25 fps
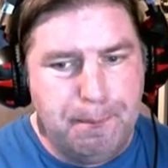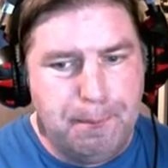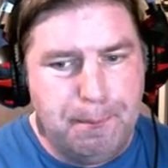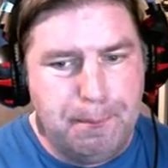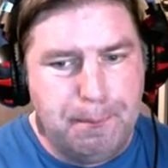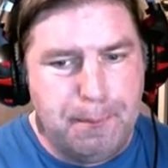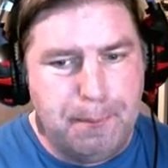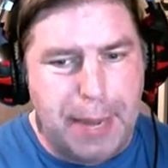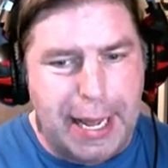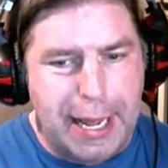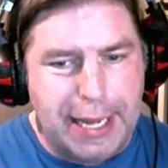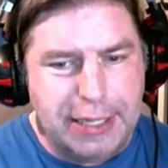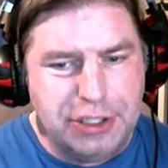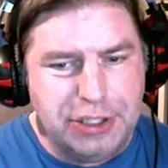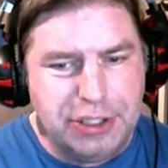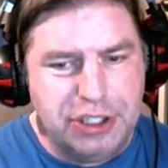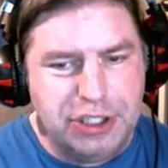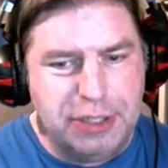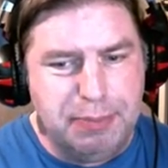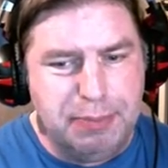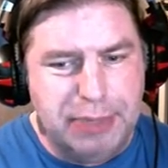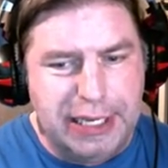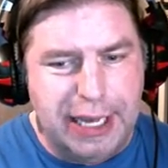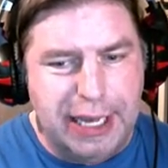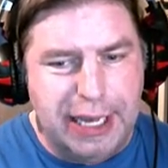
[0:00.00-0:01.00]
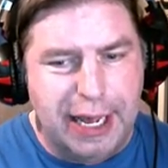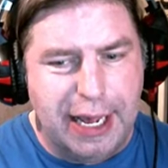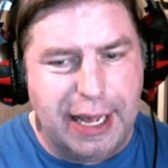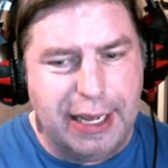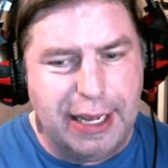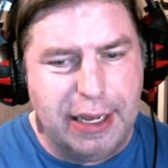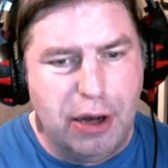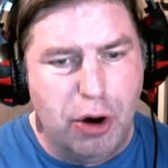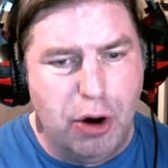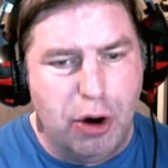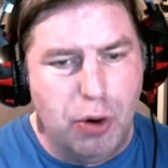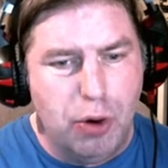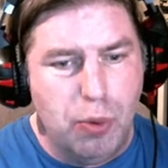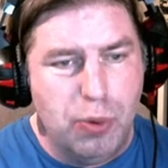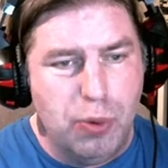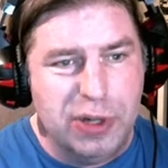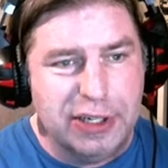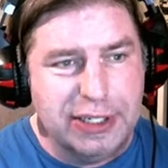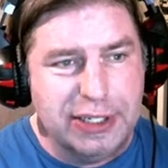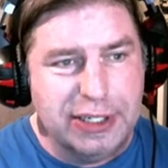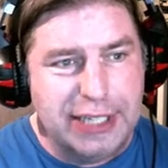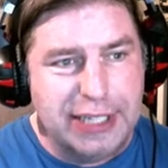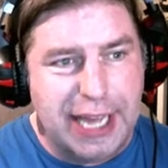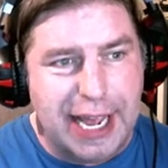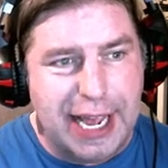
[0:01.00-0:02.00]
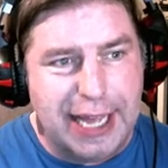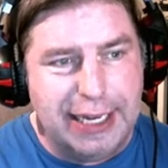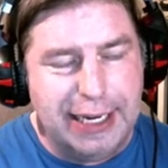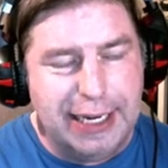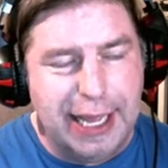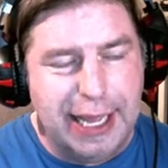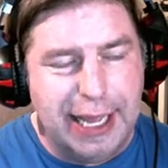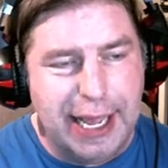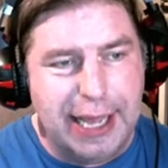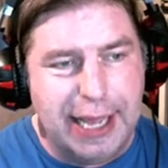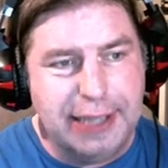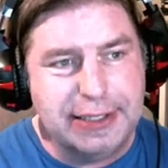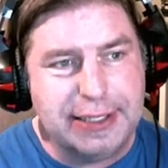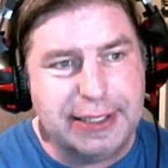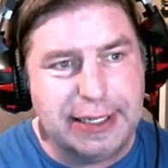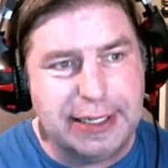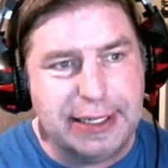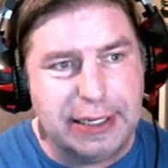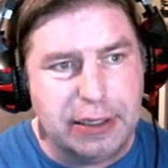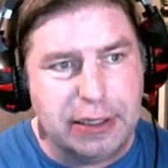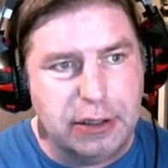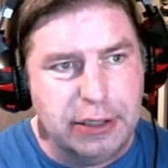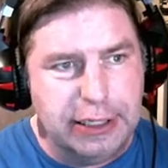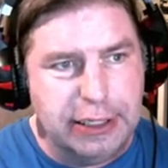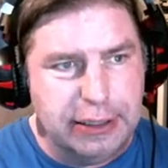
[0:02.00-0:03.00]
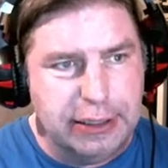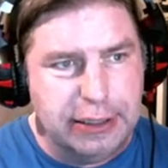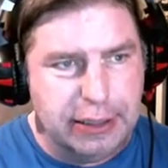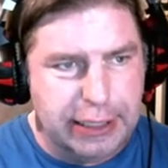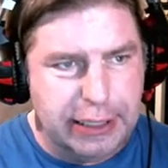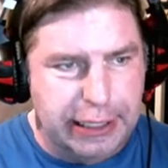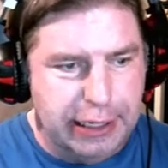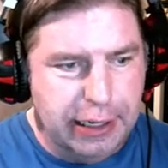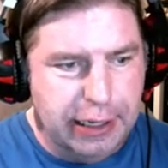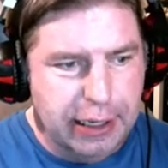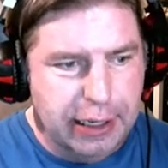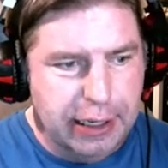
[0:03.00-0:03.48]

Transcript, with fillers: pigpio will not exit cleanly.